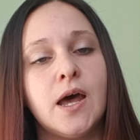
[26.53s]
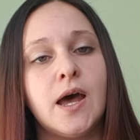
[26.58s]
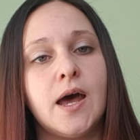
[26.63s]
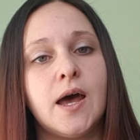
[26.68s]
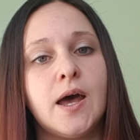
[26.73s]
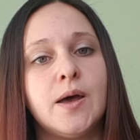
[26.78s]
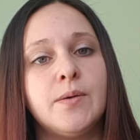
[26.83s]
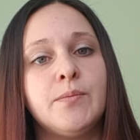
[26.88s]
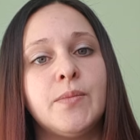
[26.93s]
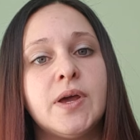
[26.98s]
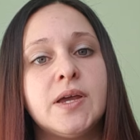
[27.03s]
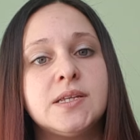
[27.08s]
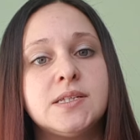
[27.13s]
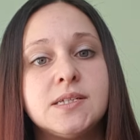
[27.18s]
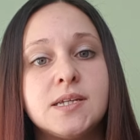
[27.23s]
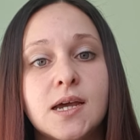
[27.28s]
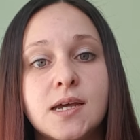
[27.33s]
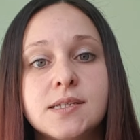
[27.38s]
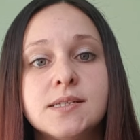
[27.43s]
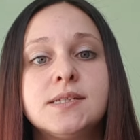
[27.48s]
It
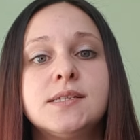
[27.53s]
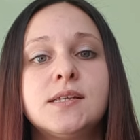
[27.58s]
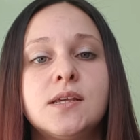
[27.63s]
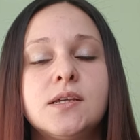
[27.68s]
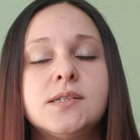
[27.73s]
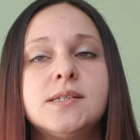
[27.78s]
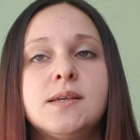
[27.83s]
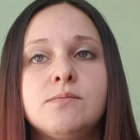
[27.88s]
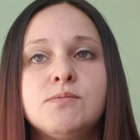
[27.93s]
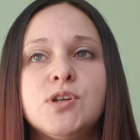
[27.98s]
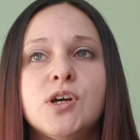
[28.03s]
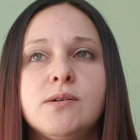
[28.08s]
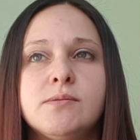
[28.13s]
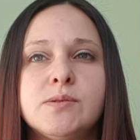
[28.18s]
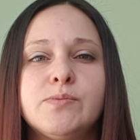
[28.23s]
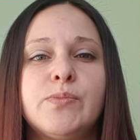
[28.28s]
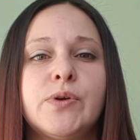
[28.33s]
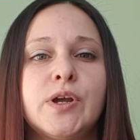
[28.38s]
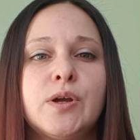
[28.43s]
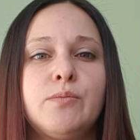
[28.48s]
does
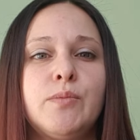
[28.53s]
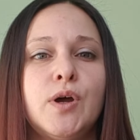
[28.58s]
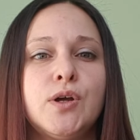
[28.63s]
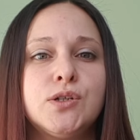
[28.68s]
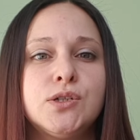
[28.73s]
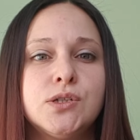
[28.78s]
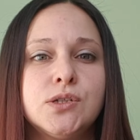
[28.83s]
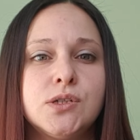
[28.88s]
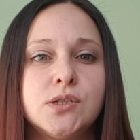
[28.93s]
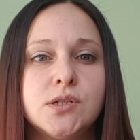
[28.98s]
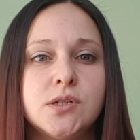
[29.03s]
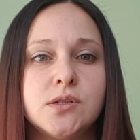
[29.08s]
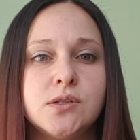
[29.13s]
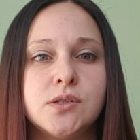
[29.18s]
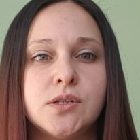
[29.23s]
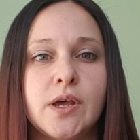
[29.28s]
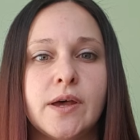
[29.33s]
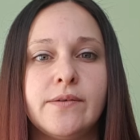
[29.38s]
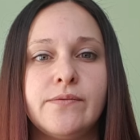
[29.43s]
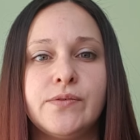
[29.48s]
sometimes bring emotions to the
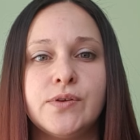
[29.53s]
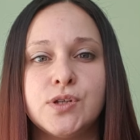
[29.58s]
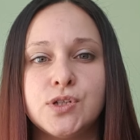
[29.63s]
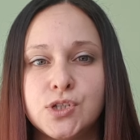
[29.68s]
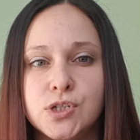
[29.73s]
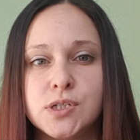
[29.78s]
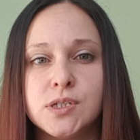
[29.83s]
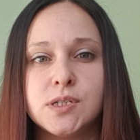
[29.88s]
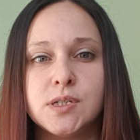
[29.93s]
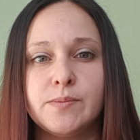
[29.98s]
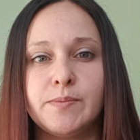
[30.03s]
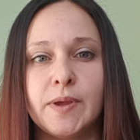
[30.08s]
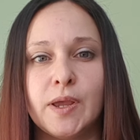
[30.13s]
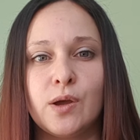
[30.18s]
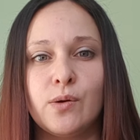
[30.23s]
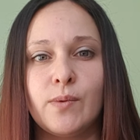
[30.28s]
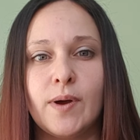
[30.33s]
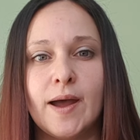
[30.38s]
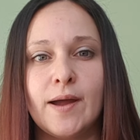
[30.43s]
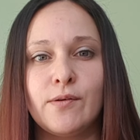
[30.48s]
surface, just to be
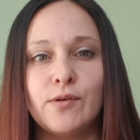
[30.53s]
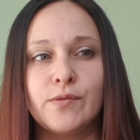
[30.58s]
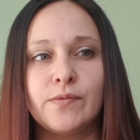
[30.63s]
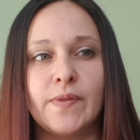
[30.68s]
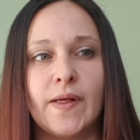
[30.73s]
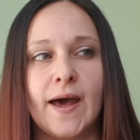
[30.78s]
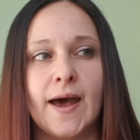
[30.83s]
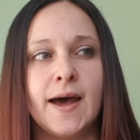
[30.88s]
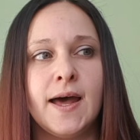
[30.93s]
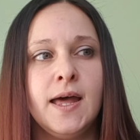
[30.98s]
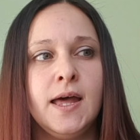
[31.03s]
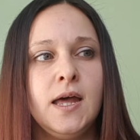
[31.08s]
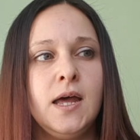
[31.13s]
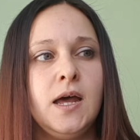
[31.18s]
aware of that.